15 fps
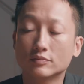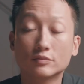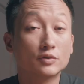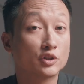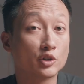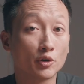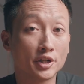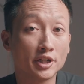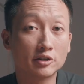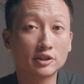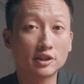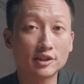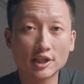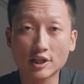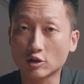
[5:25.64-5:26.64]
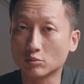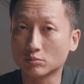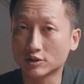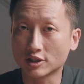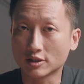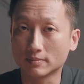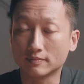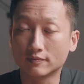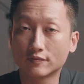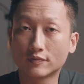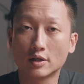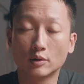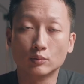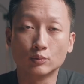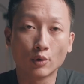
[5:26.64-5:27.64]
So here's the take-home tip:
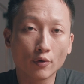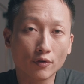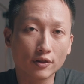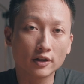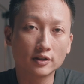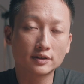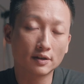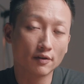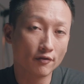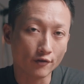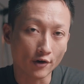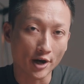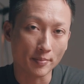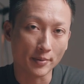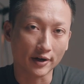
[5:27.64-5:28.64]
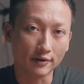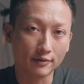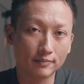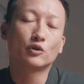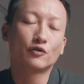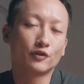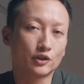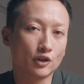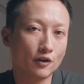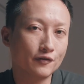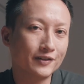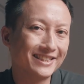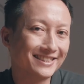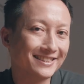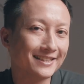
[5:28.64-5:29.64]
ruthless framing.
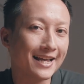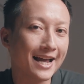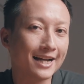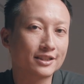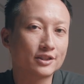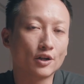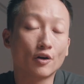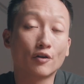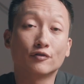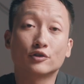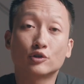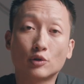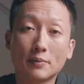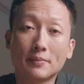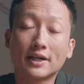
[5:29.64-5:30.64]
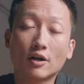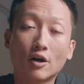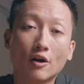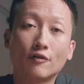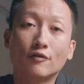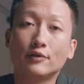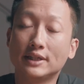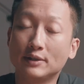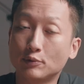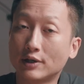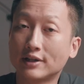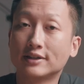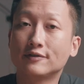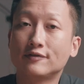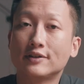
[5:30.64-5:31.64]
Photography is an act of trimming off
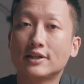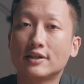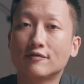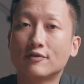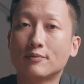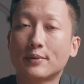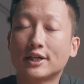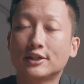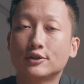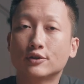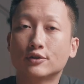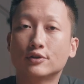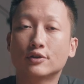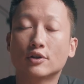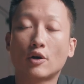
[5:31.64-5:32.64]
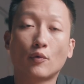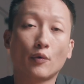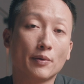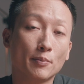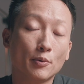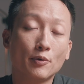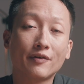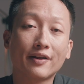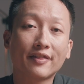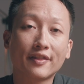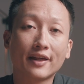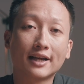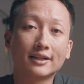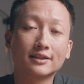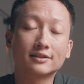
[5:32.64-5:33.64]
irrelevant information or removing
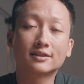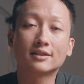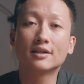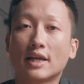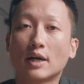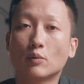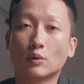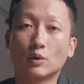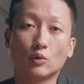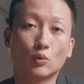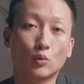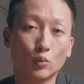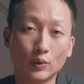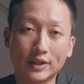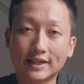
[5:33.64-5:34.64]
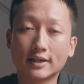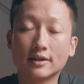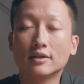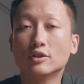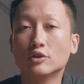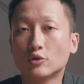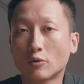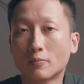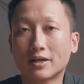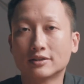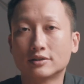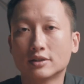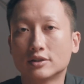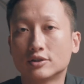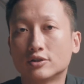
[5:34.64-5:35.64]
things that will weaken your
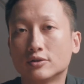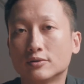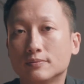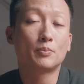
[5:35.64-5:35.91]
message.